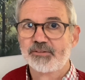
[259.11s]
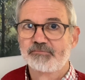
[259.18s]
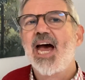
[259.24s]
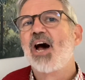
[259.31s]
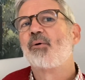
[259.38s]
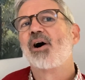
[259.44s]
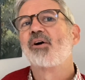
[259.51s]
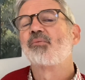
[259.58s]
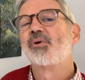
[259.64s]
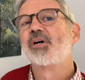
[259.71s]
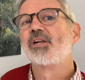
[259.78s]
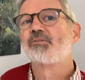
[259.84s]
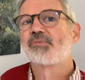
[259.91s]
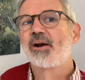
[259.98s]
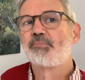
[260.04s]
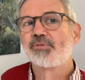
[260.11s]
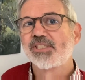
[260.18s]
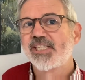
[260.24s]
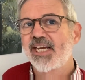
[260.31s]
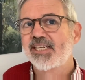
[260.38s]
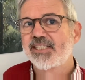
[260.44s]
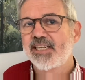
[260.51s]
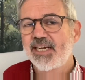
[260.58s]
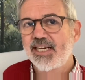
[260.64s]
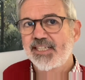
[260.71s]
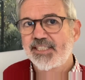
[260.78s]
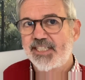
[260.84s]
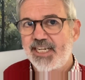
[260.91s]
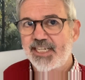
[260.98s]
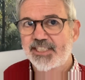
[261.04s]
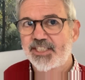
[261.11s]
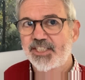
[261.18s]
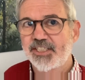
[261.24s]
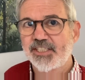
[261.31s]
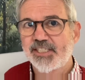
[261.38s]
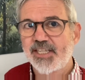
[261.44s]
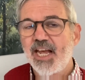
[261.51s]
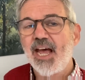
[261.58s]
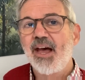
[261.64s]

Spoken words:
how I will represent textures,